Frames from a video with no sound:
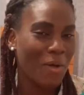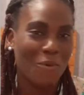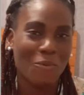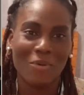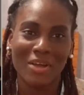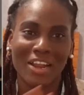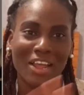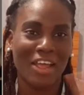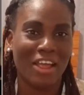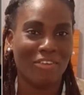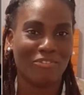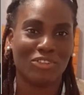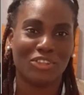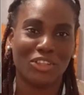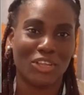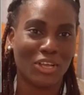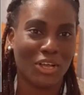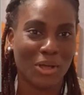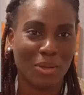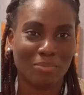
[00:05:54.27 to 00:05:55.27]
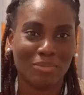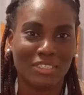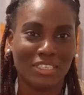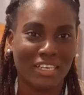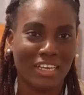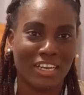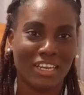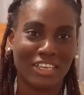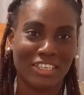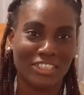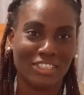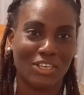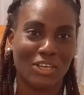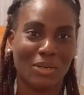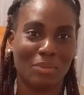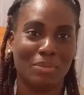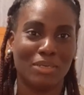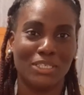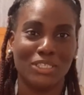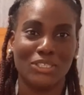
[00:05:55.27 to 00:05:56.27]
When everything comes together, it's
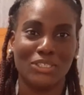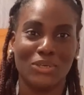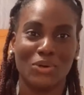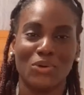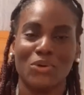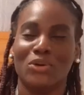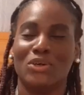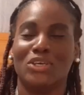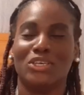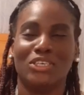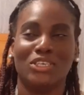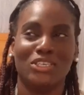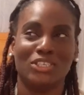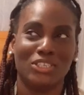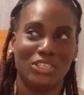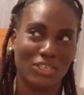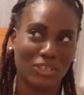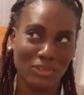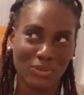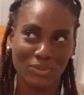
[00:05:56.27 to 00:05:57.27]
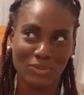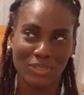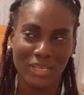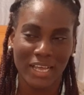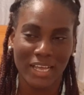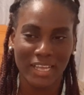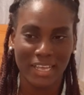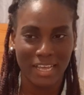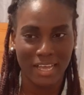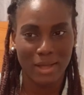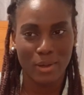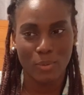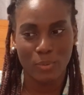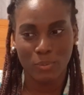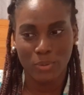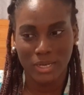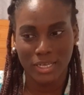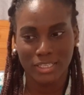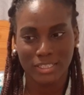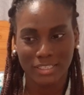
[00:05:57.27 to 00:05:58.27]
gonna be so cute. I can't
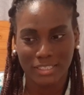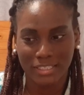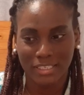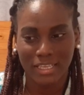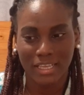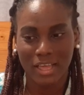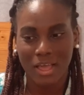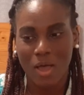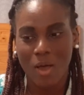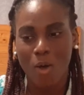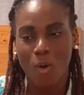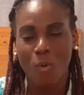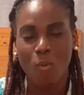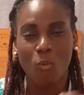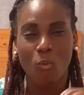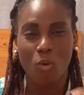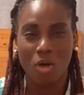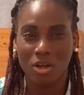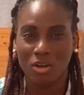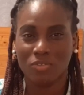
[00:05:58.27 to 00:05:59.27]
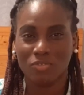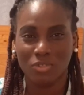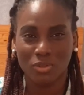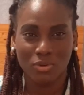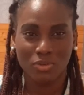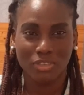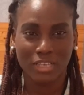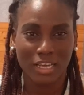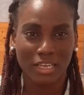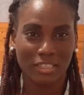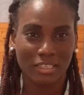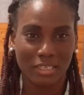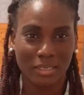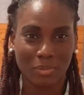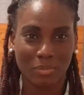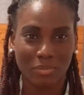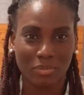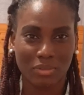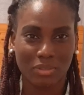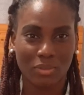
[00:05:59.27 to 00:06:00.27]
wait. One of those
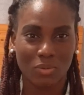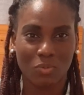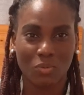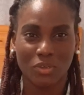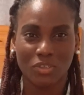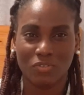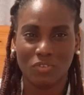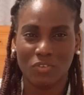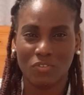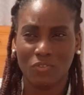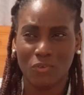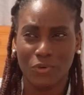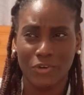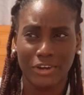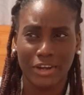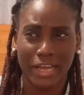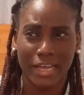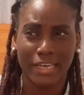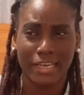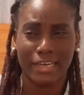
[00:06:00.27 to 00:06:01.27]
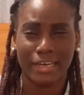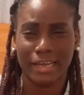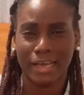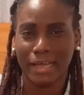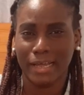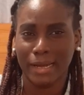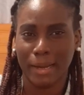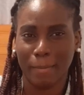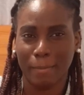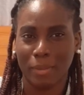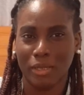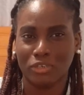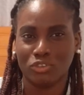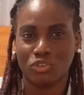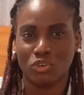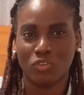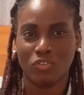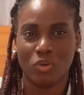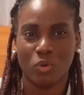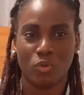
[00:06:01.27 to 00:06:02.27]
items was for $4.99. I'm not
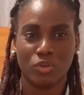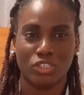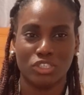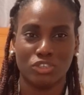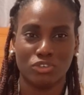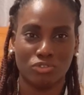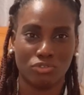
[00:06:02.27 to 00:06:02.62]
sure if it was the